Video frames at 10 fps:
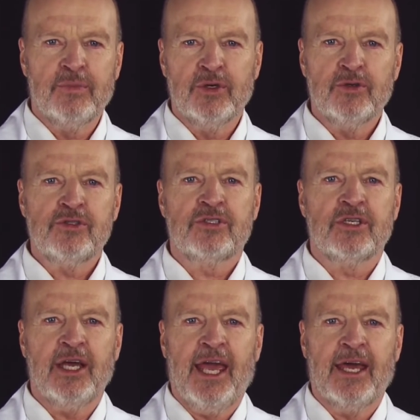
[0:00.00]
boosts,
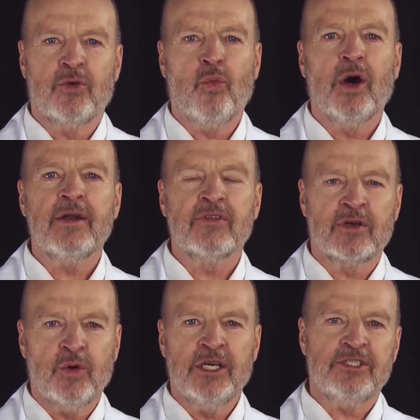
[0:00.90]
and one of the
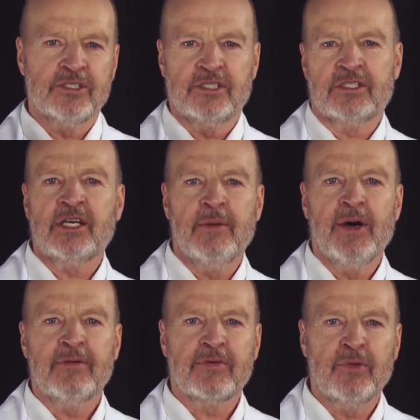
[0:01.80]
questions that's come
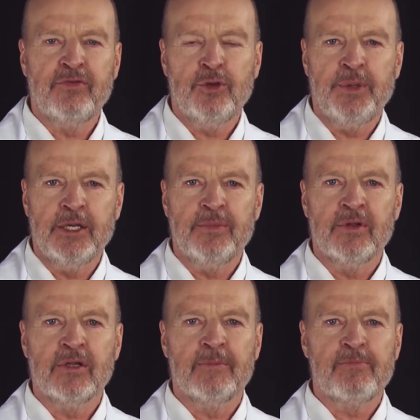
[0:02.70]
up from a few
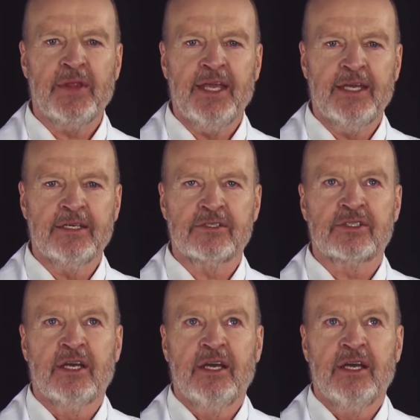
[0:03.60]
people is